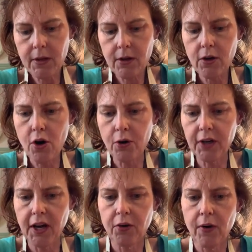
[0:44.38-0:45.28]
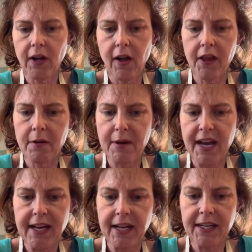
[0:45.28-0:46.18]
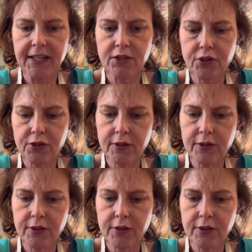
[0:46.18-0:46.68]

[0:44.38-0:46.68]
coconut oil on the baking dish